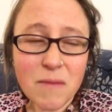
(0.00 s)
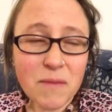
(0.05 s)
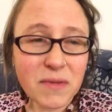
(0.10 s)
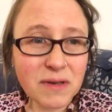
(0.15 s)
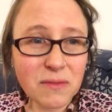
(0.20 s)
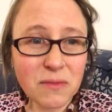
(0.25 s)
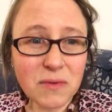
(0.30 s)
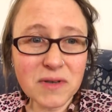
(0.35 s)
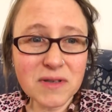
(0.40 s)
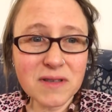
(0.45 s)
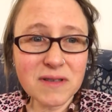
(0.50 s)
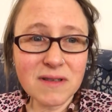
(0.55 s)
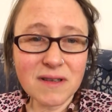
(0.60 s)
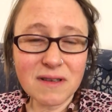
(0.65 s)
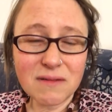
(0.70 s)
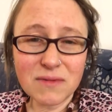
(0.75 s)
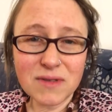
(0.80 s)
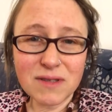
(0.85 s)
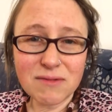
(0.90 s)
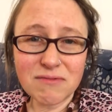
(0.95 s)
But it wasn't.
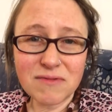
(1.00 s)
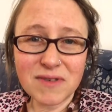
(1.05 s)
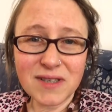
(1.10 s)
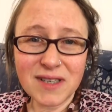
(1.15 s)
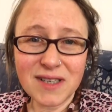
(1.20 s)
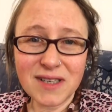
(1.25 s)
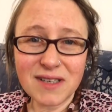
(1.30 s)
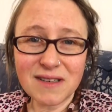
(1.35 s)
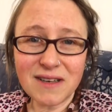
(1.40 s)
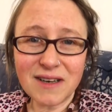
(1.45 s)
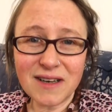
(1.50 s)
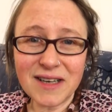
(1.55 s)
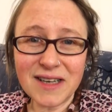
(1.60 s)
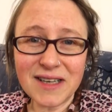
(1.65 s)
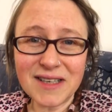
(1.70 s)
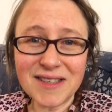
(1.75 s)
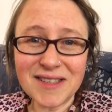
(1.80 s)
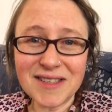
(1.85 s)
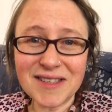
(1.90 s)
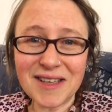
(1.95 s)
It was really
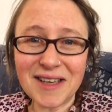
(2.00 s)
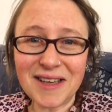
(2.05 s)
nice.